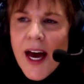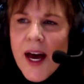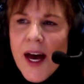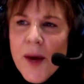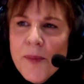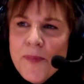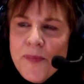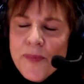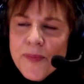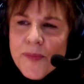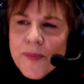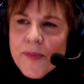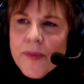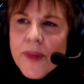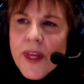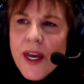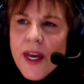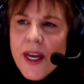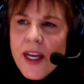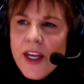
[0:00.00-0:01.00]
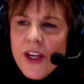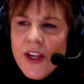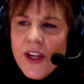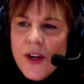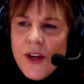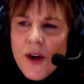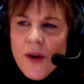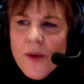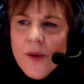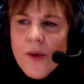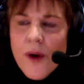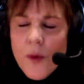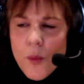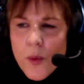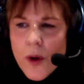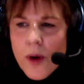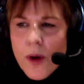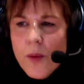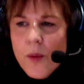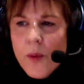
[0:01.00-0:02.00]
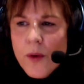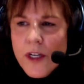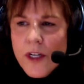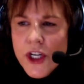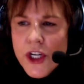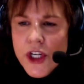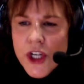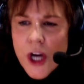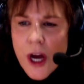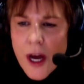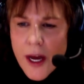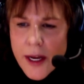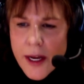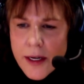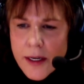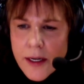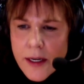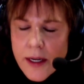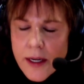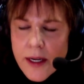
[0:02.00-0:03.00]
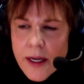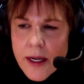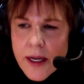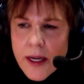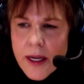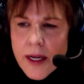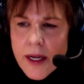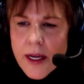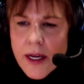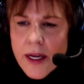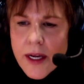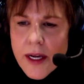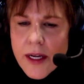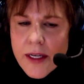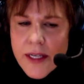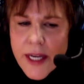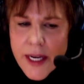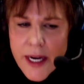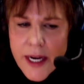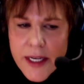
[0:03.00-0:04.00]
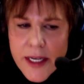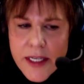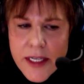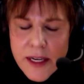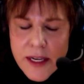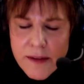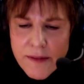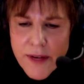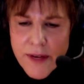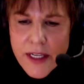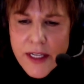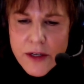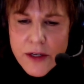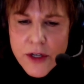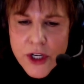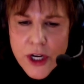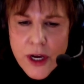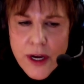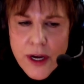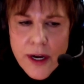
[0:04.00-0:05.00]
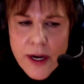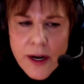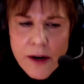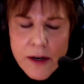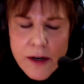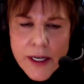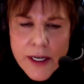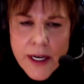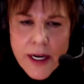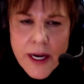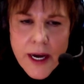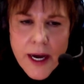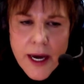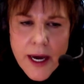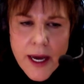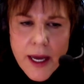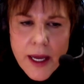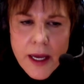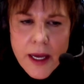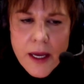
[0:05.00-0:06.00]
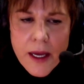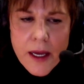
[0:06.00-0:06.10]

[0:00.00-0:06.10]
Um, you know, Sean, at Day 9 TV, so Sean and Eric and I